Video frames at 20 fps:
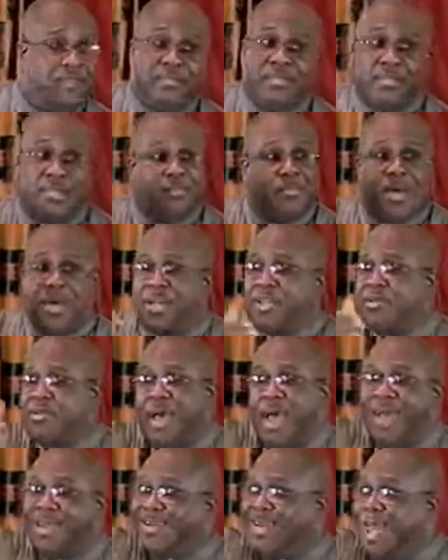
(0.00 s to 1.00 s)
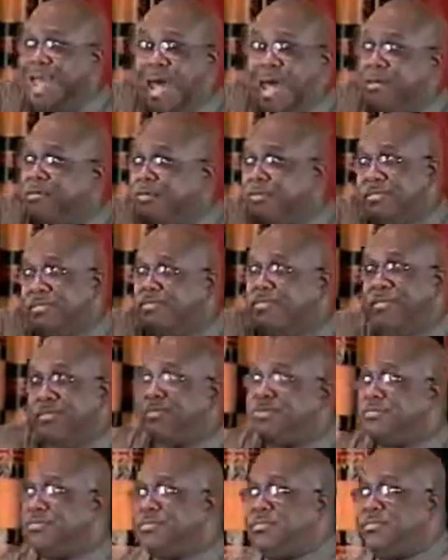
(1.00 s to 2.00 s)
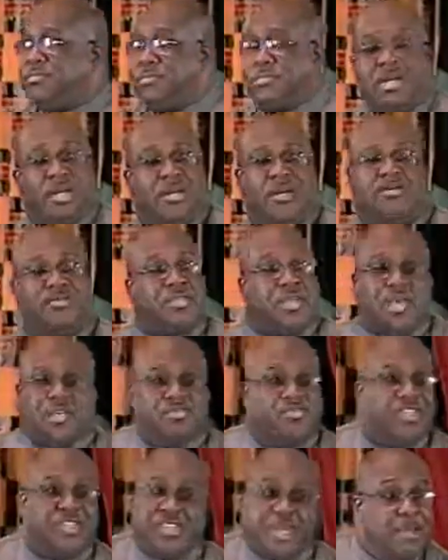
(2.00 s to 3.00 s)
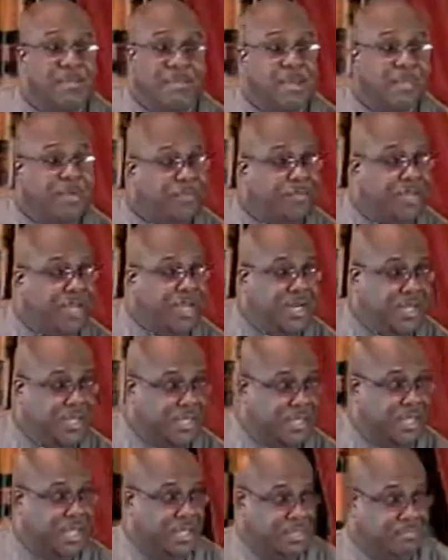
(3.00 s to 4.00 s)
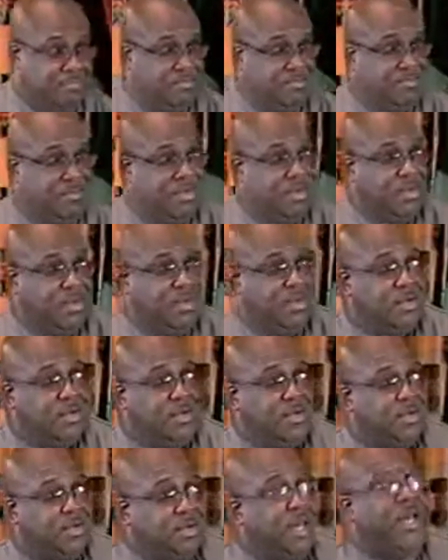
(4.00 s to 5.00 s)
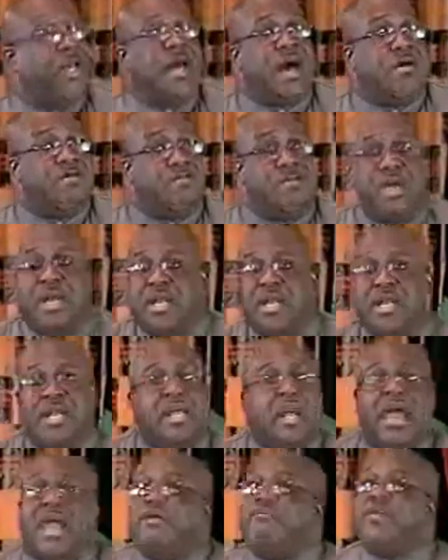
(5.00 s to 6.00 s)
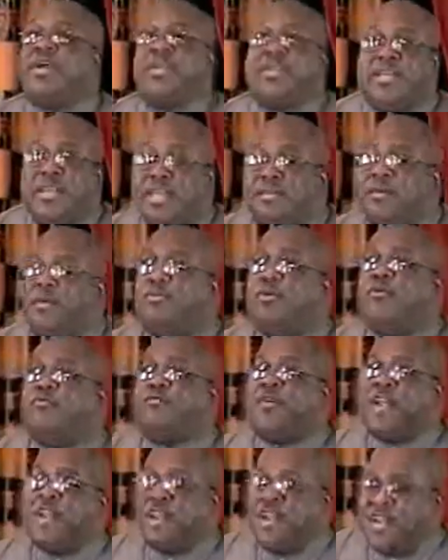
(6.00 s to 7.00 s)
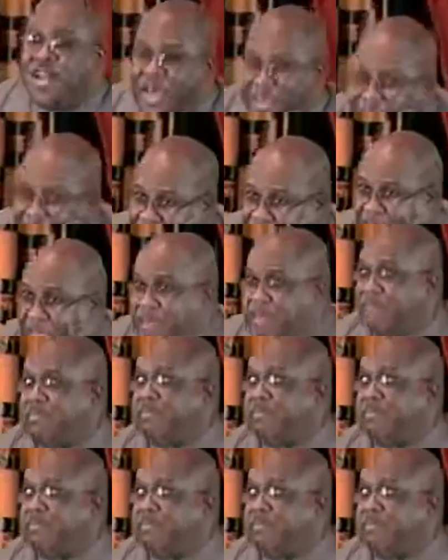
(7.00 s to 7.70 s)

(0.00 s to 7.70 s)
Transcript: The money you got now, it don't say it's redeemable for anything. Right. Take it out and read it. It ain't redeemable for nothing.